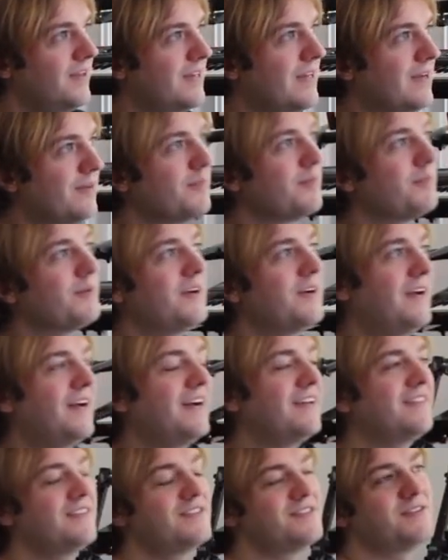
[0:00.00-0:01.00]
I remember I
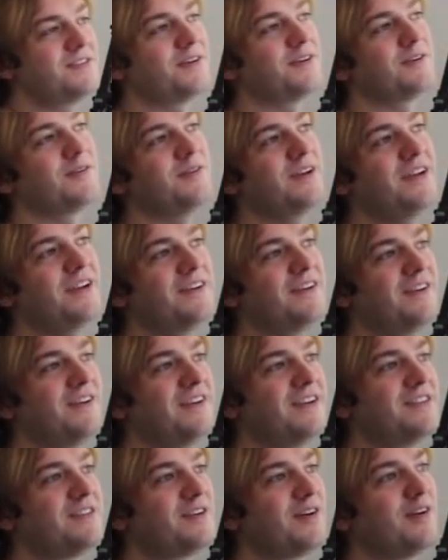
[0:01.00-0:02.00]
had this song written
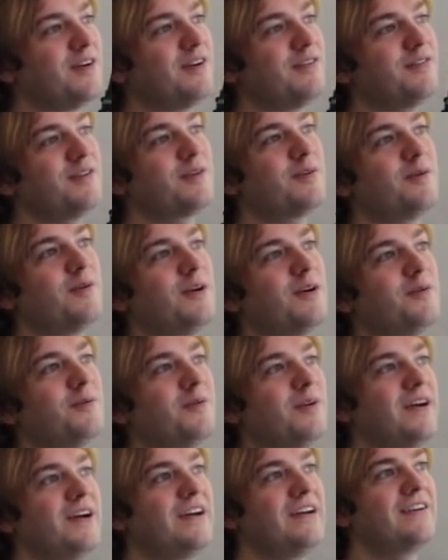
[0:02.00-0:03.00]
on guitar for quite a
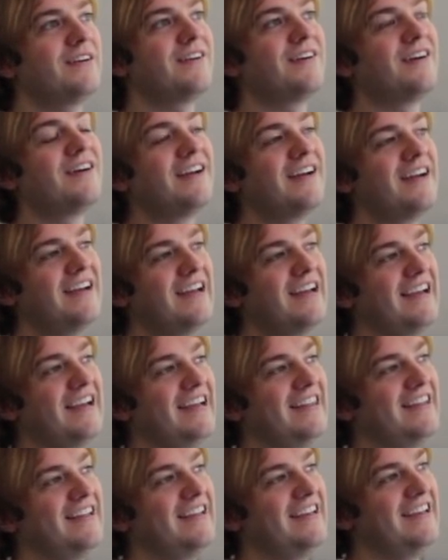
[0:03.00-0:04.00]
while,
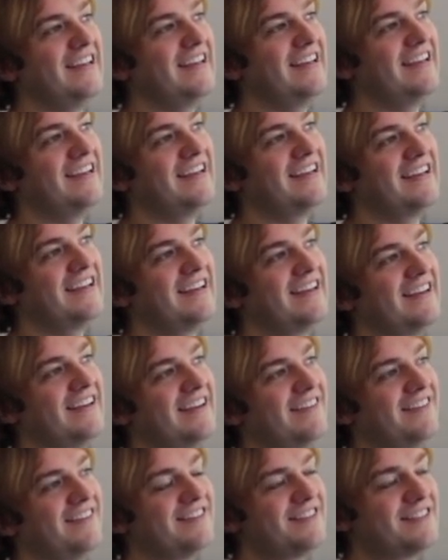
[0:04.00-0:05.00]
and then
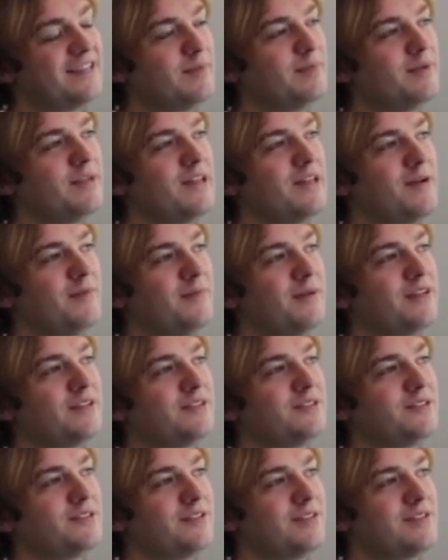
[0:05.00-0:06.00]
once I put that
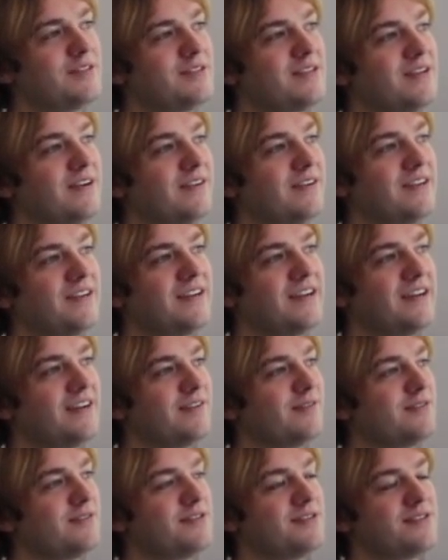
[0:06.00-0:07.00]
Mellotron sound in,
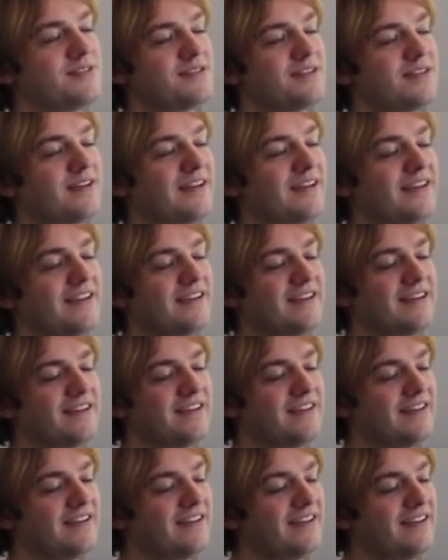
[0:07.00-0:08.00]
I was just like,
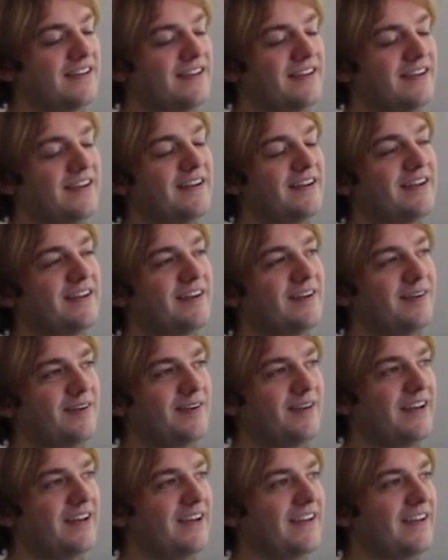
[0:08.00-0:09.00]

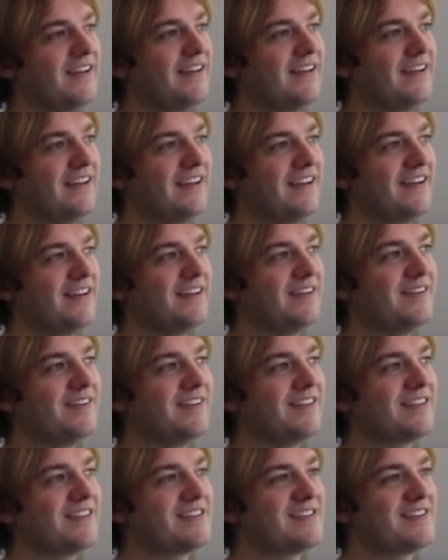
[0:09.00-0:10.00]
okay, like I know
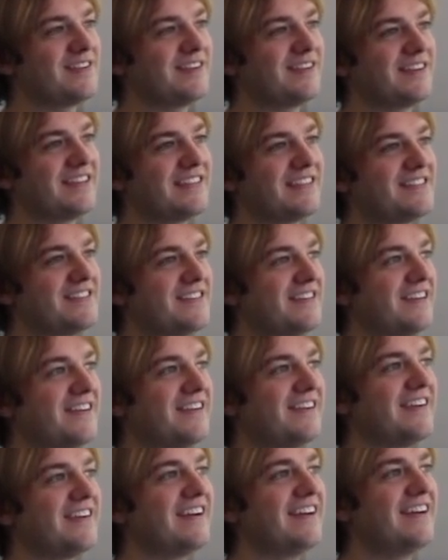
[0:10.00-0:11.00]
what this song is
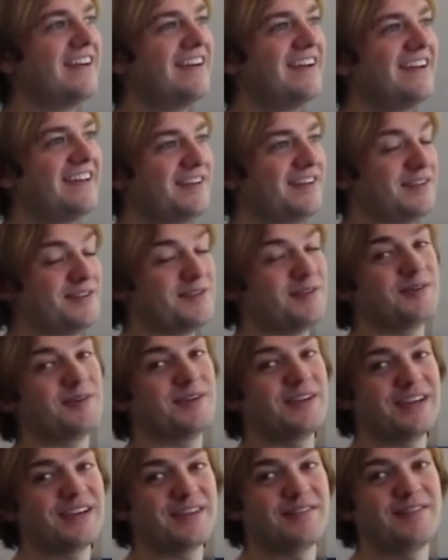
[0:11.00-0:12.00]
now. It was a
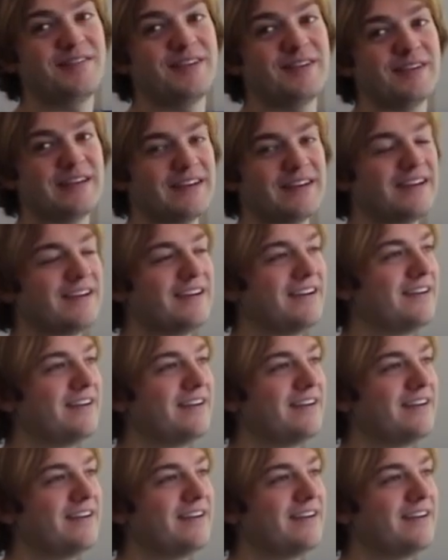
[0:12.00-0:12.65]
really good feeling,